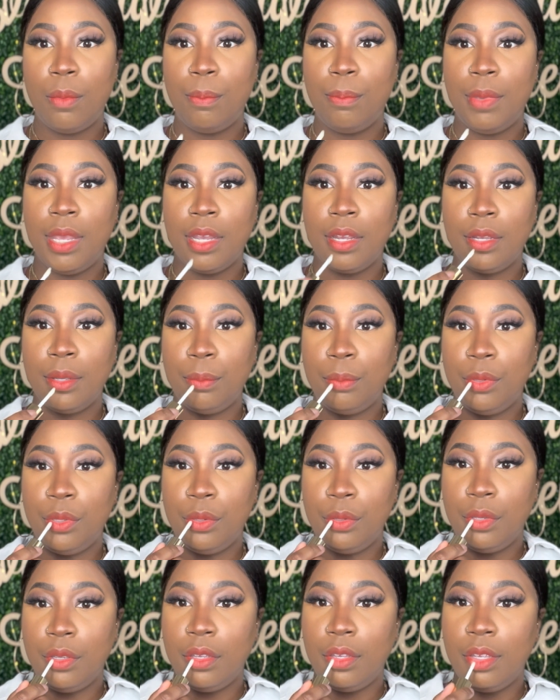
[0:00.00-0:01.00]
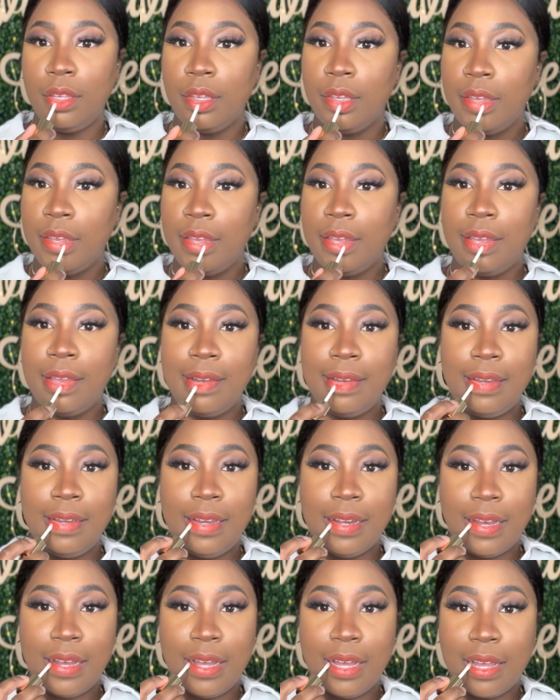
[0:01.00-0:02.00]

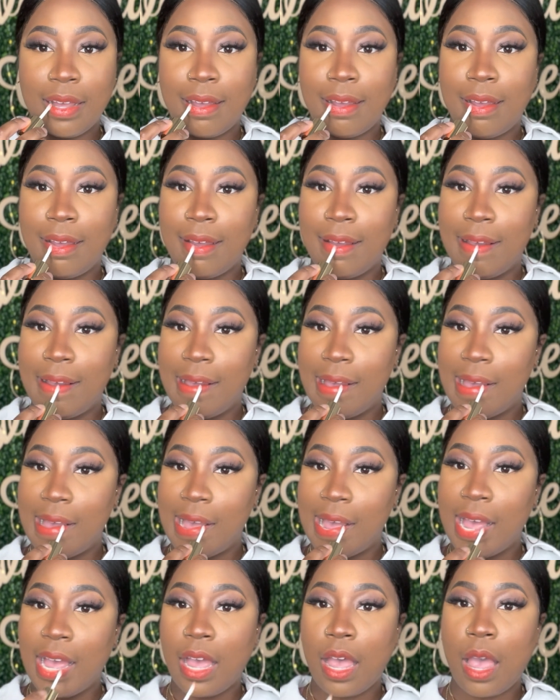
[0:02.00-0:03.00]
meritbeauty.com.